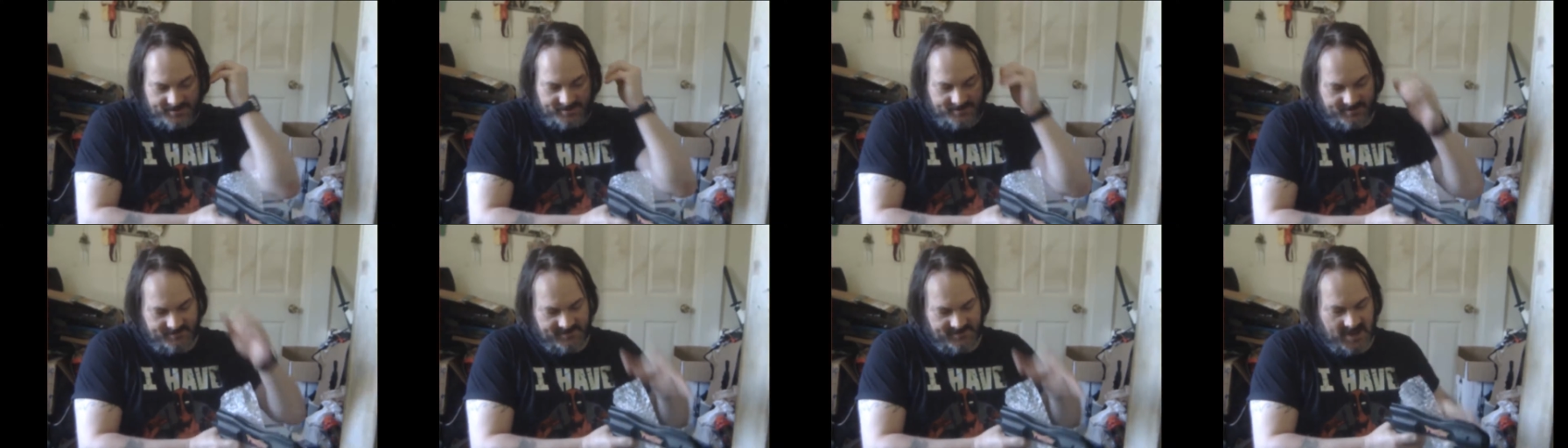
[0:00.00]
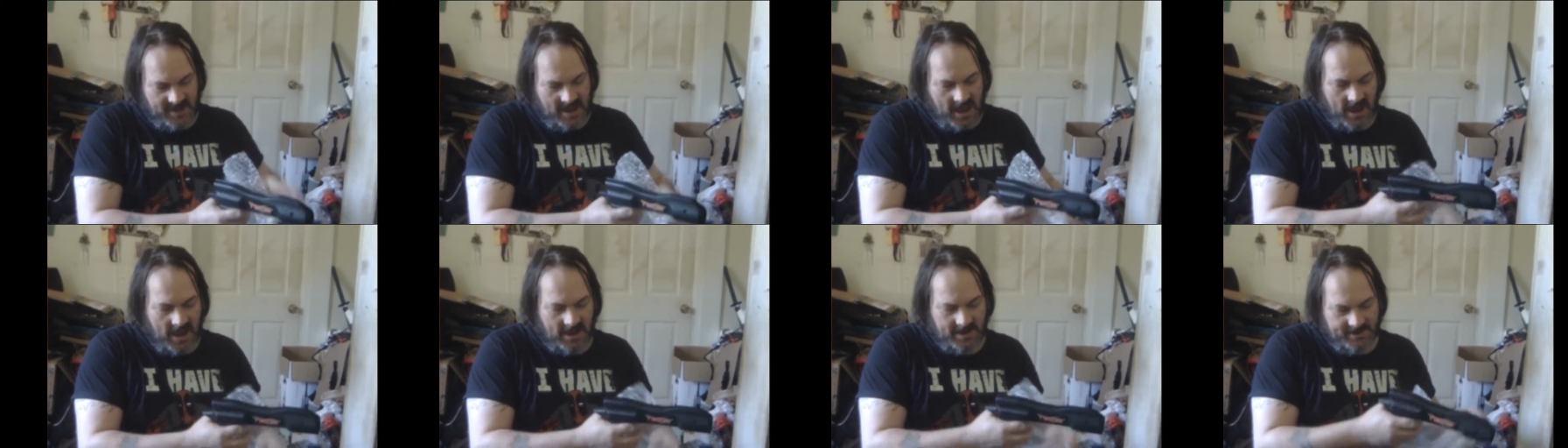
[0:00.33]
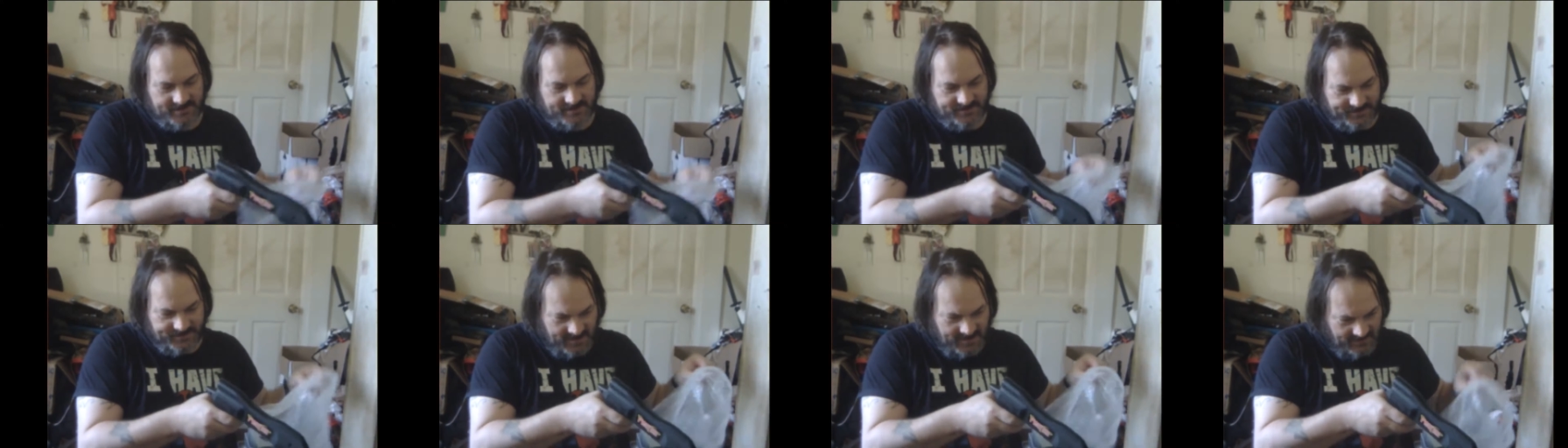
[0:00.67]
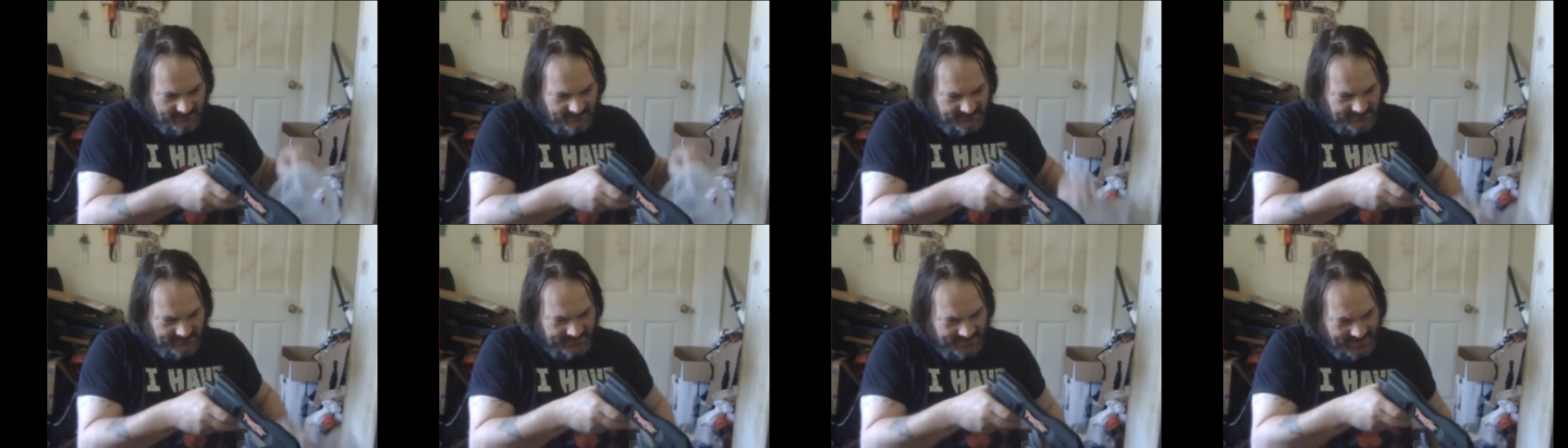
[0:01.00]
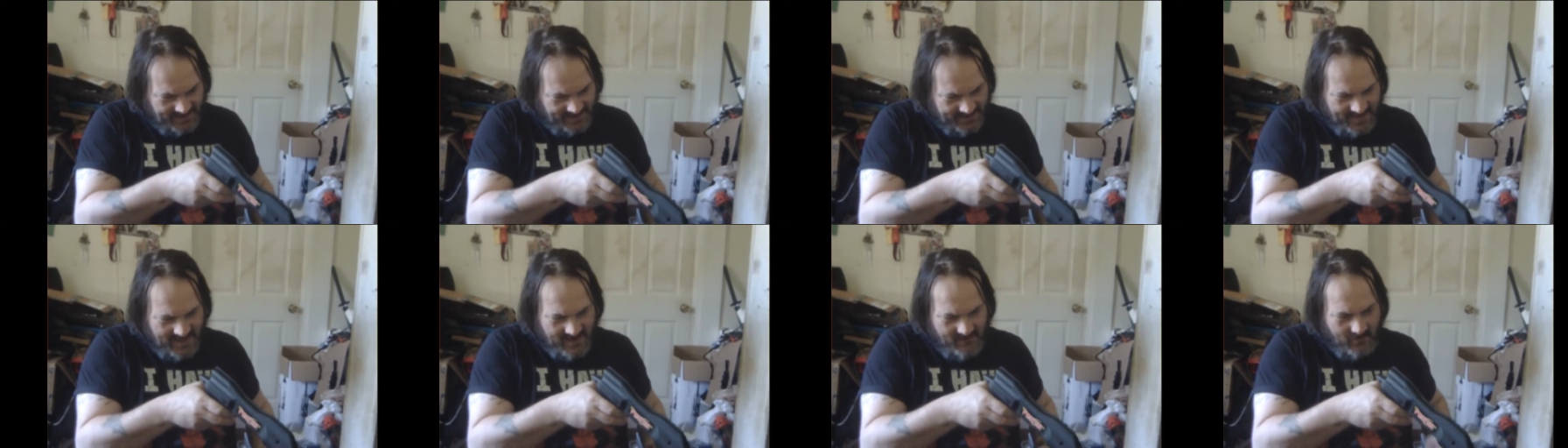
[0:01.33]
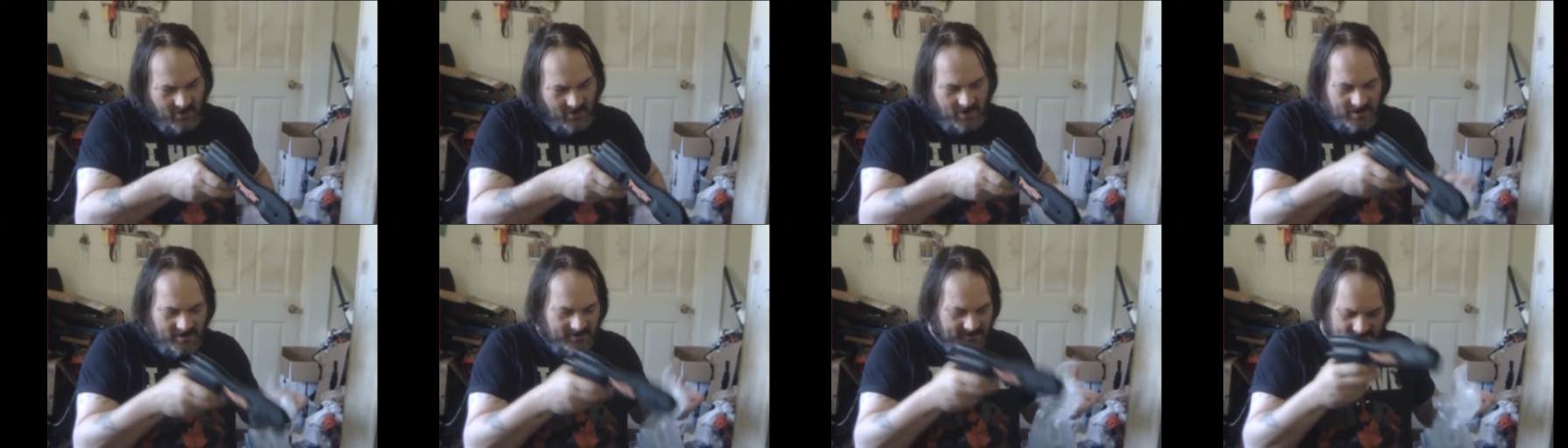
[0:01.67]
To be honest, and everything, and they weren't.